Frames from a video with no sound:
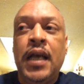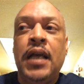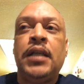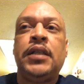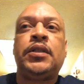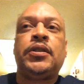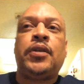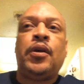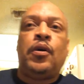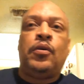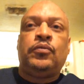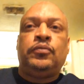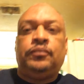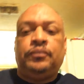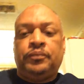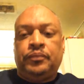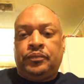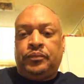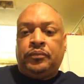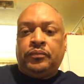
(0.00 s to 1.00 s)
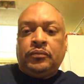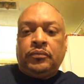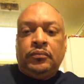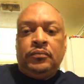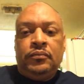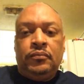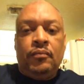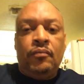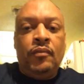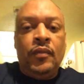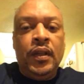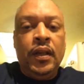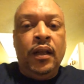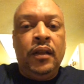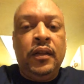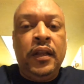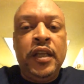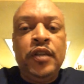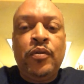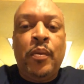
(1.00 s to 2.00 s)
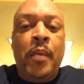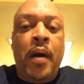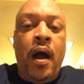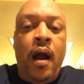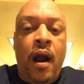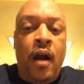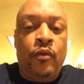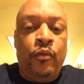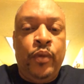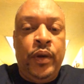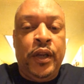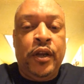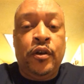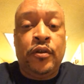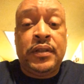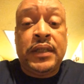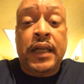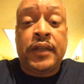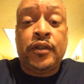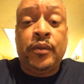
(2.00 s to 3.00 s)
So that's when my heart really goes out